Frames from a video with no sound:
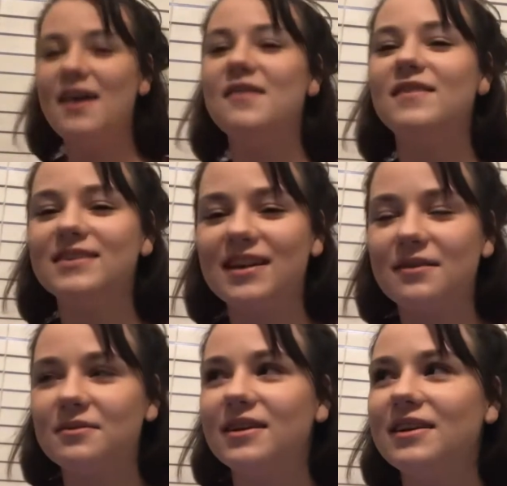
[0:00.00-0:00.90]
it was like
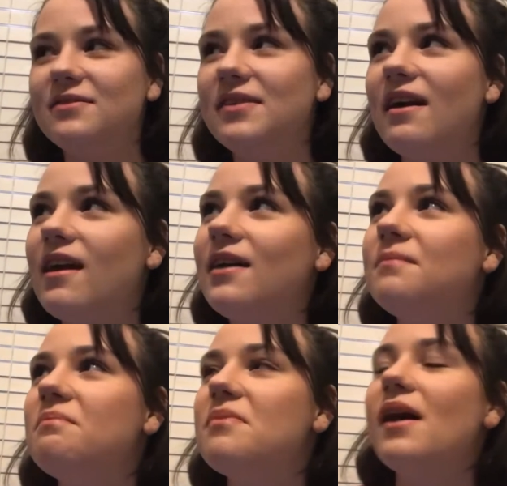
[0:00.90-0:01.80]
really funny.
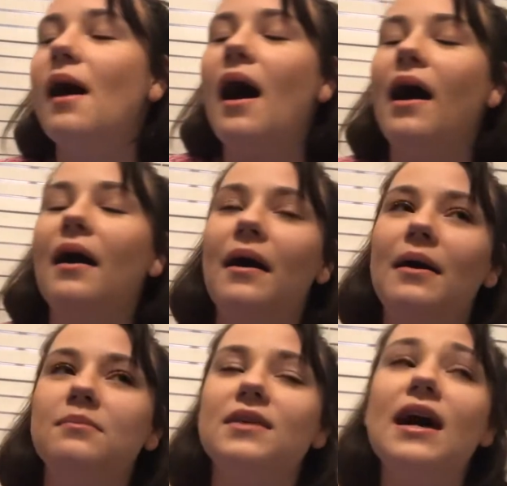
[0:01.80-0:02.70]

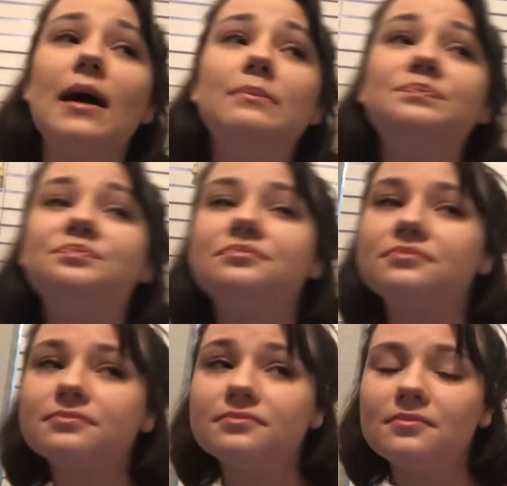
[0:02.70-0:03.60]
Um, yeah.
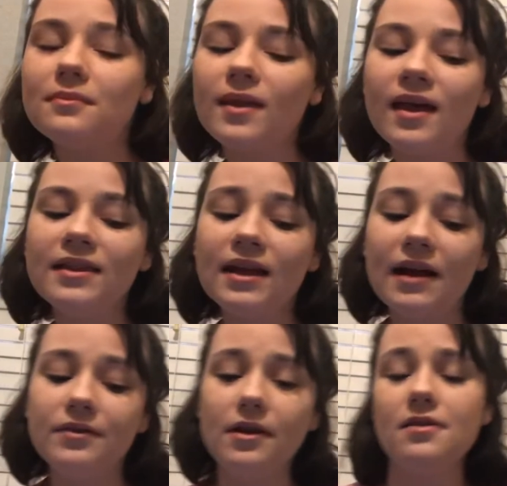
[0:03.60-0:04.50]
And then I
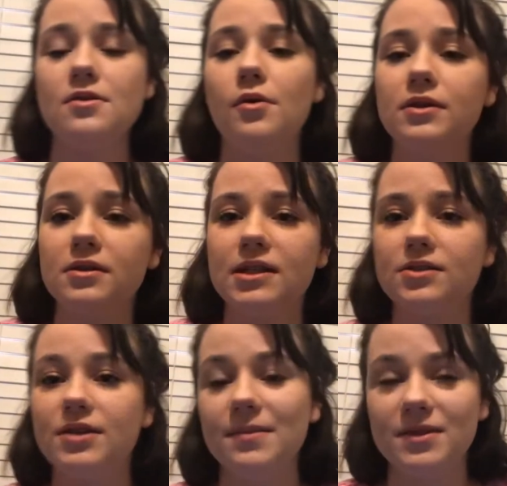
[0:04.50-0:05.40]
have another older
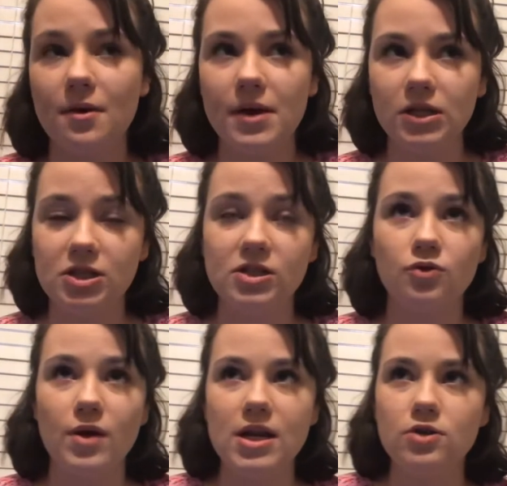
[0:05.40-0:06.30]
sister named Zoe and she's
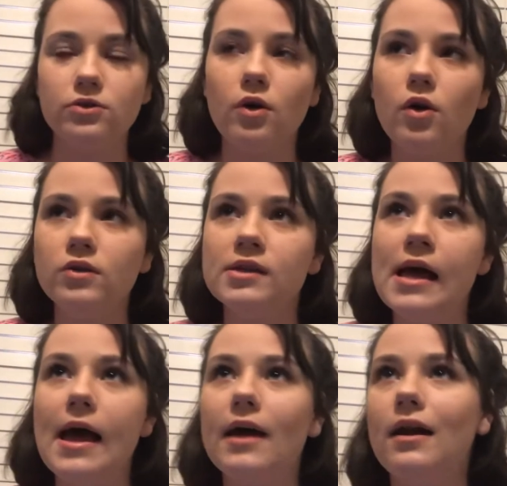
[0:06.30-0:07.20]
20 years old.
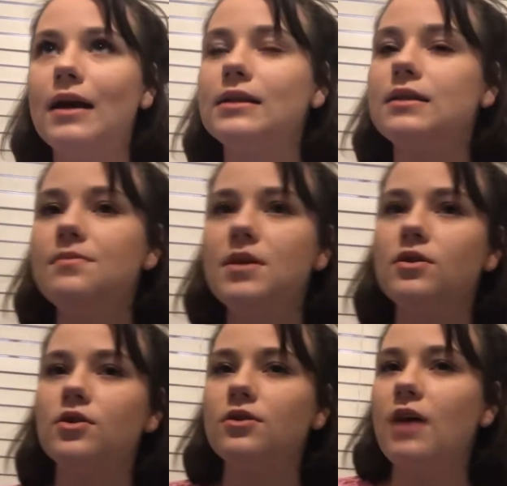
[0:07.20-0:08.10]
And honestly, me and
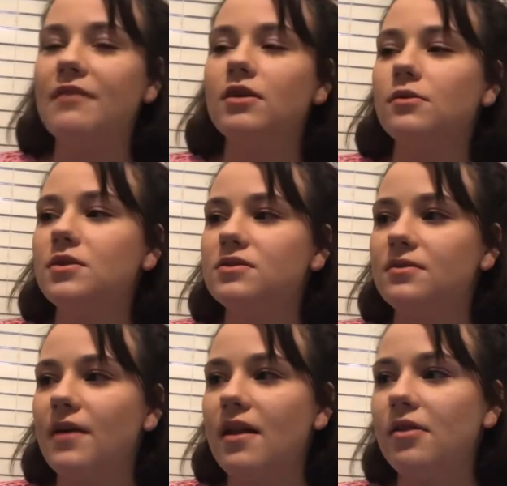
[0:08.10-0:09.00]
her, I feel like we used to
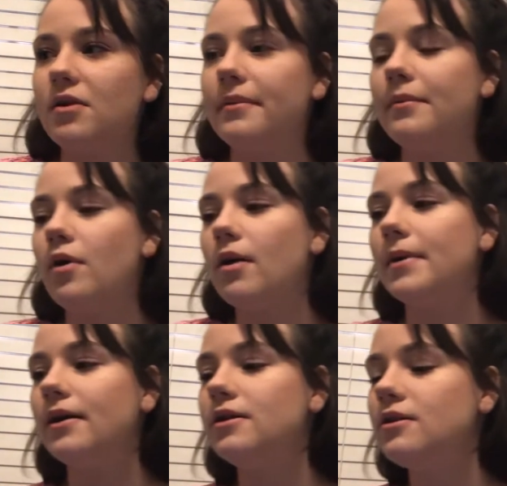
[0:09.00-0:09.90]
fight a little bit more,
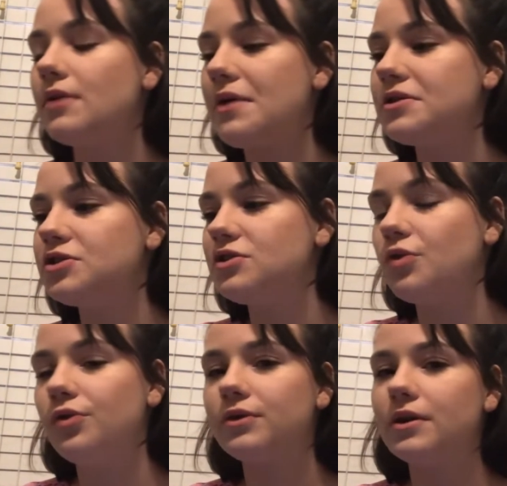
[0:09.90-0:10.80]
but you know, now that she's
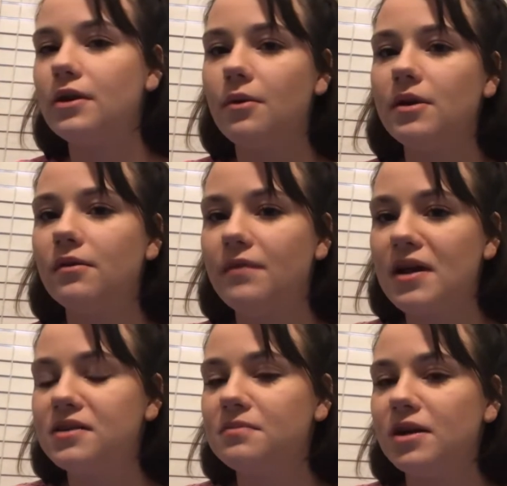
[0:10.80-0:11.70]
older, you know, we don't
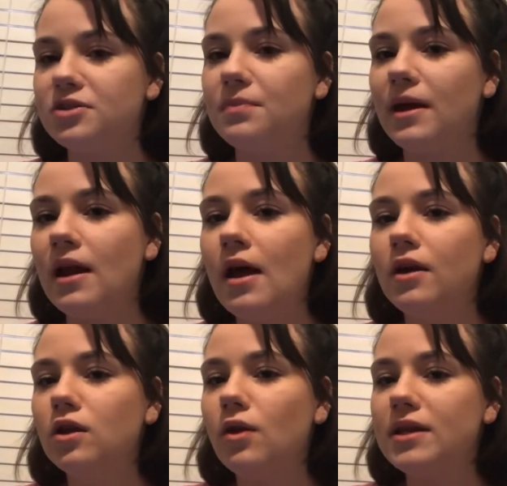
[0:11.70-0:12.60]
fight as much, but
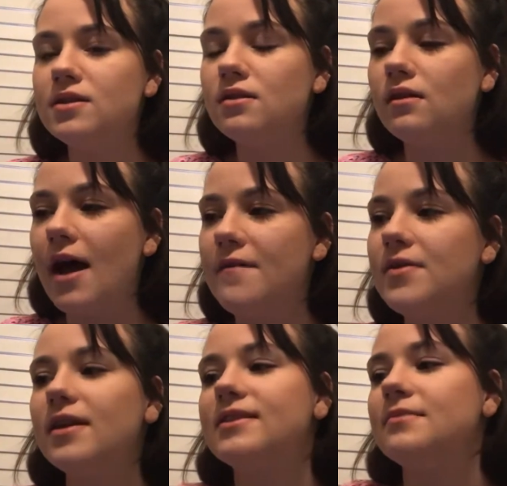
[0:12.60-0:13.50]
you know, I still, I
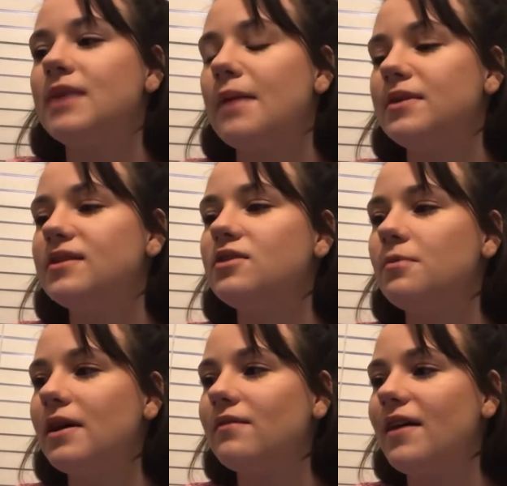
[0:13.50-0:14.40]
feel like sometimes I still
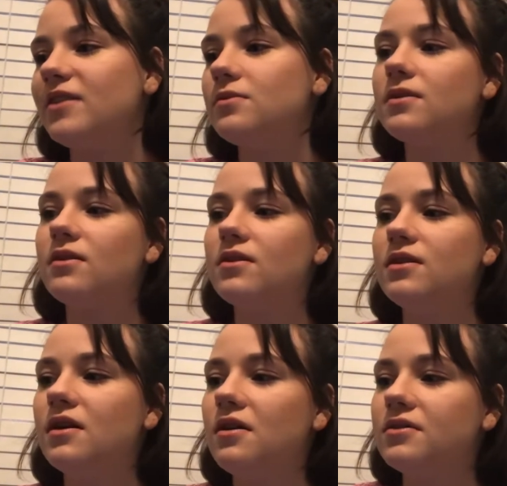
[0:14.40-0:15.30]
pick fights with her, you
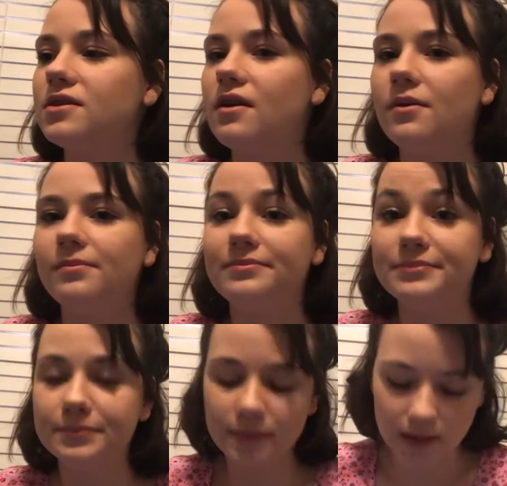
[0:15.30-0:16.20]
know, so
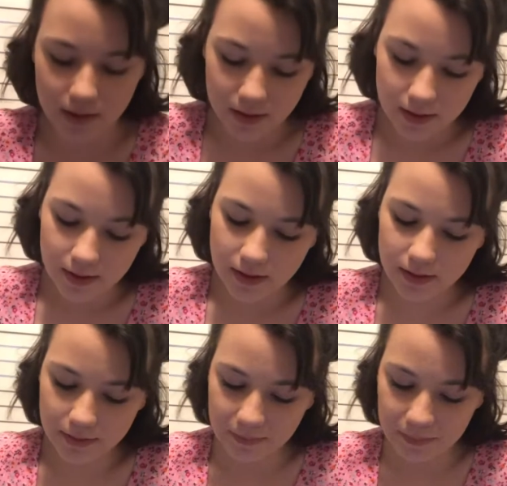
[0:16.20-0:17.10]
yeah.